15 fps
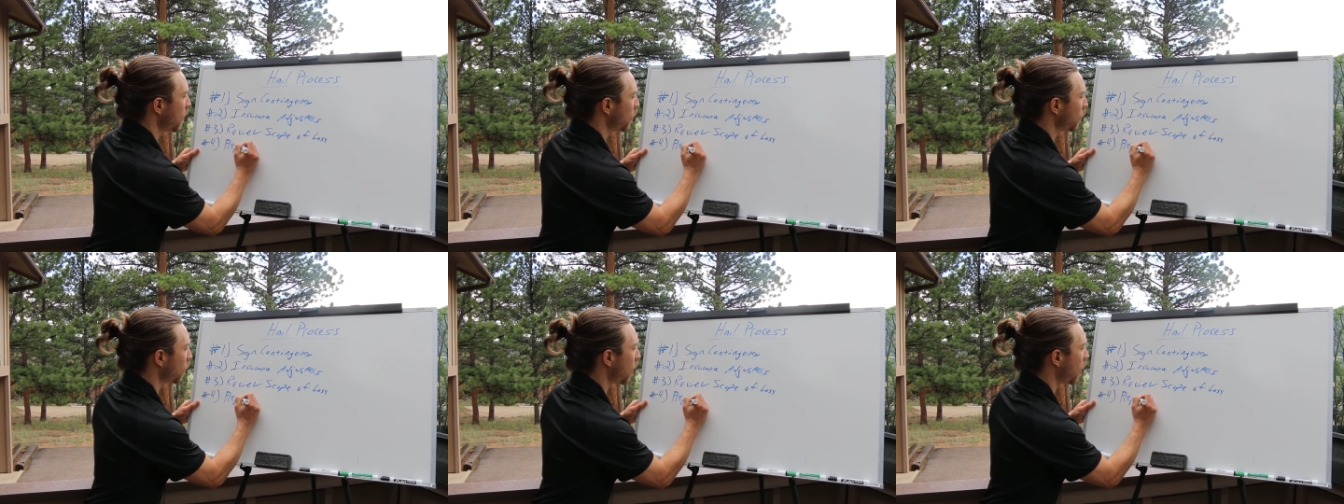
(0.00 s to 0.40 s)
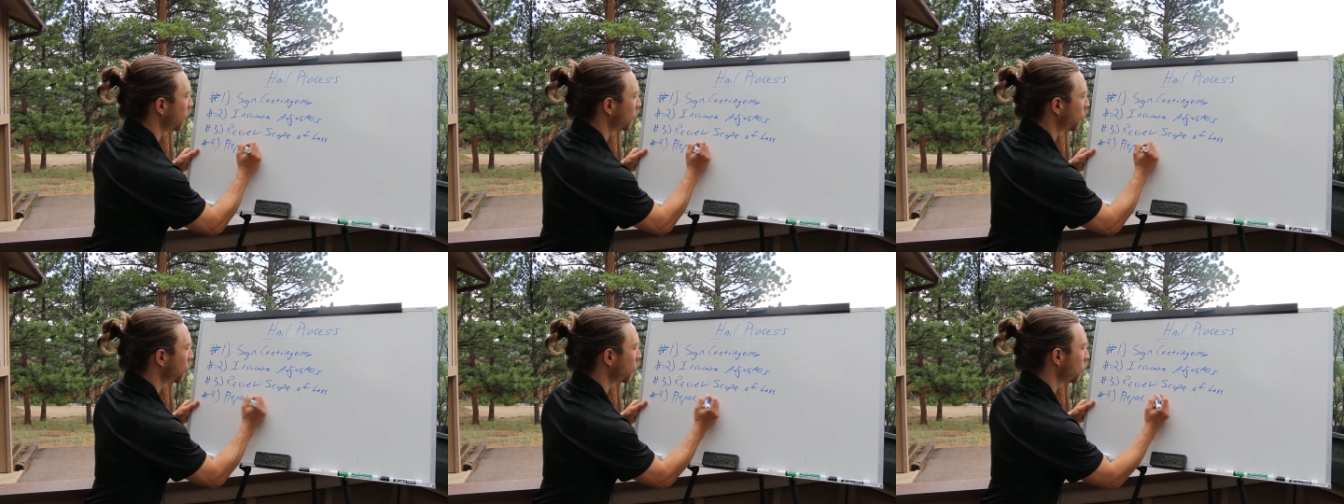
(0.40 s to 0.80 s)
There
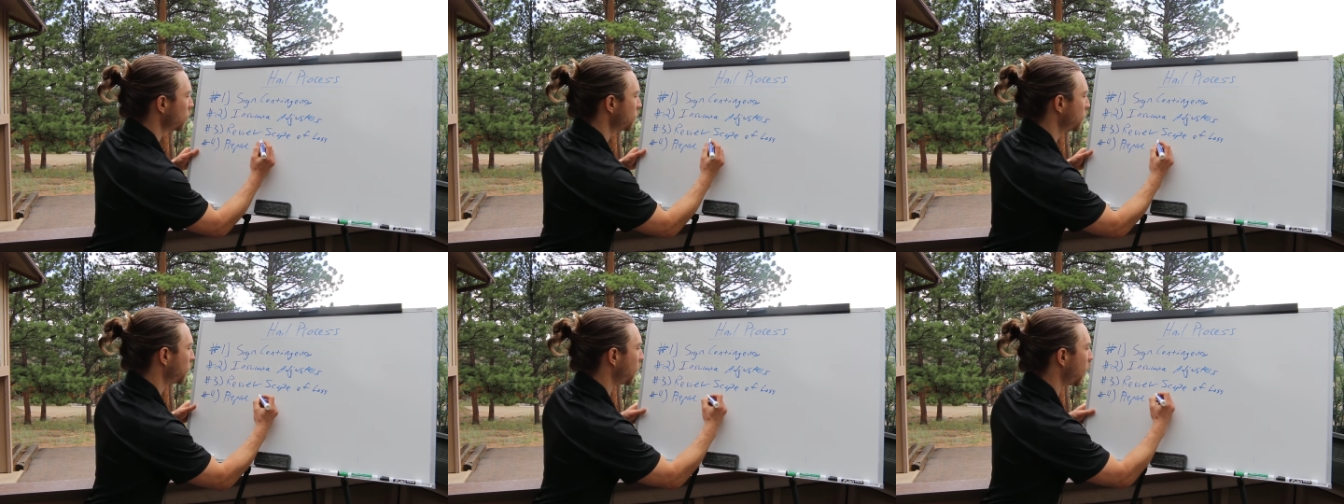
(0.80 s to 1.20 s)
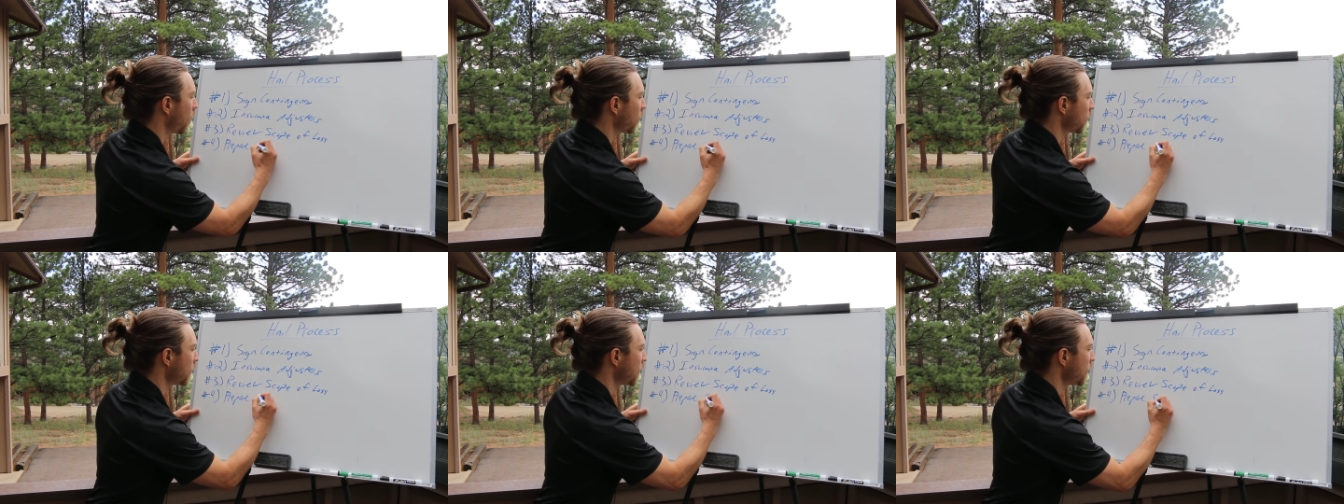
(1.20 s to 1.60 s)
are
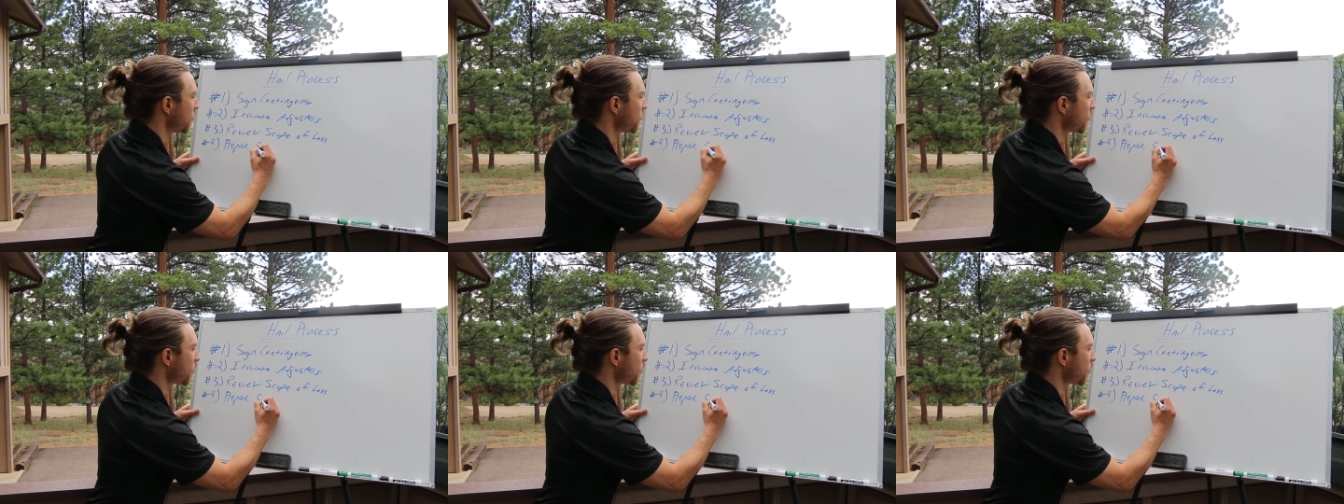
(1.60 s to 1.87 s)
third-party